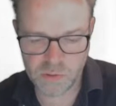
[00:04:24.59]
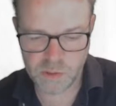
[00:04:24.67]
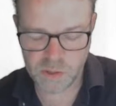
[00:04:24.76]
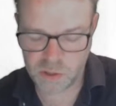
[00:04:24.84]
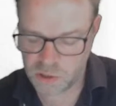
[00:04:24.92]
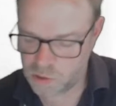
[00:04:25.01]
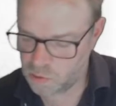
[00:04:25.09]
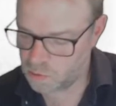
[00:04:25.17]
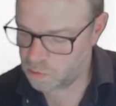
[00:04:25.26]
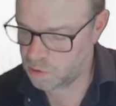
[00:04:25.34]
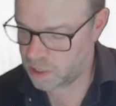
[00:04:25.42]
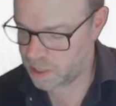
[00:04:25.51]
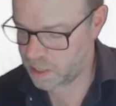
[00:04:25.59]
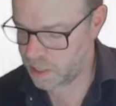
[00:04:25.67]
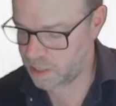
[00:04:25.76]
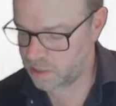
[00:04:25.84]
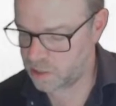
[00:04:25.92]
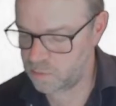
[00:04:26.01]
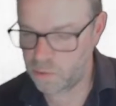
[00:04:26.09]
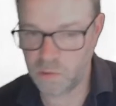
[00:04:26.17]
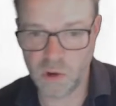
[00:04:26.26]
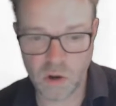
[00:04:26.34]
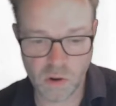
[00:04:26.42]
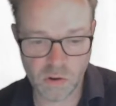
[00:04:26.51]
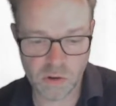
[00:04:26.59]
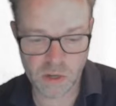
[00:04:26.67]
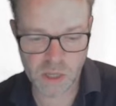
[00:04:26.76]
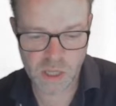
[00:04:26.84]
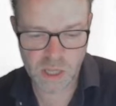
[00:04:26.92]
install Ansible on,